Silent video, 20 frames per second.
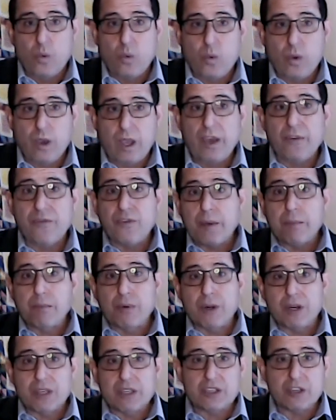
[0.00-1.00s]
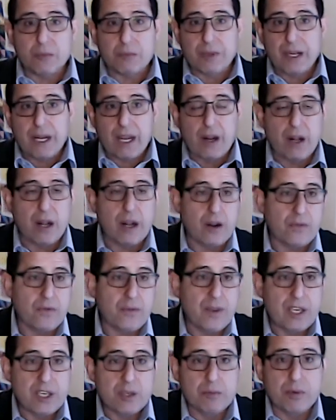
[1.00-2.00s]
If I'm putting something out on a
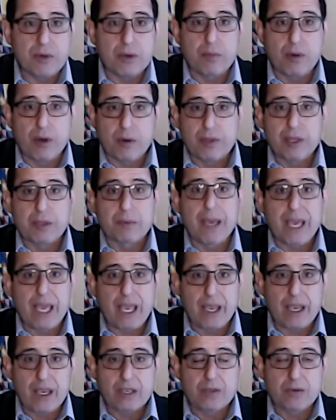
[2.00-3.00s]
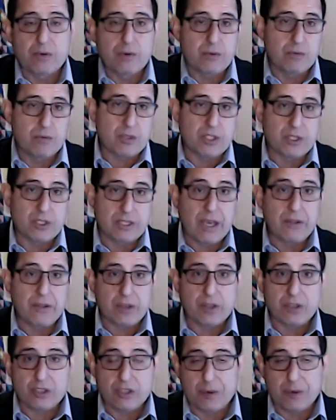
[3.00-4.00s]
Facebook public page, which is now the
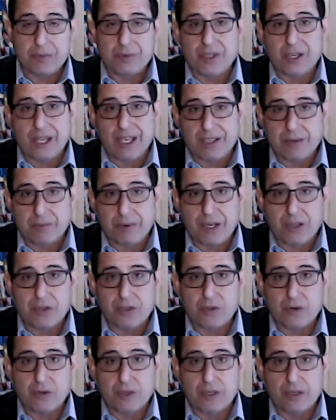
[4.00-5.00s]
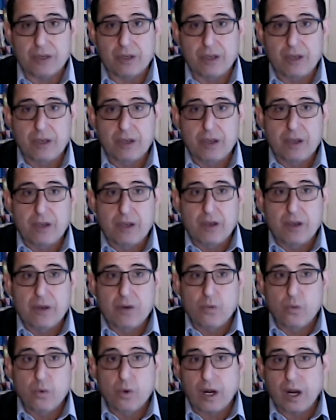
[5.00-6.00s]
consumption aspect to it,
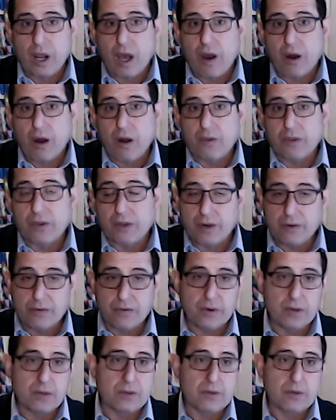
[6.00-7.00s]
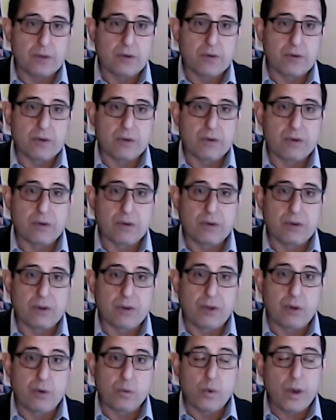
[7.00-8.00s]
what are the different
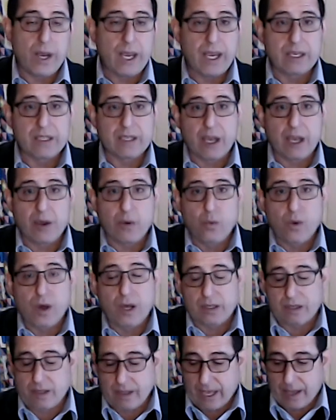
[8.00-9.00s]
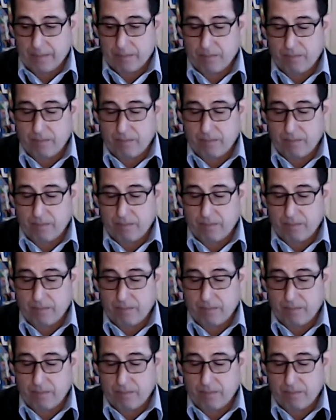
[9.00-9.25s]
ways I want that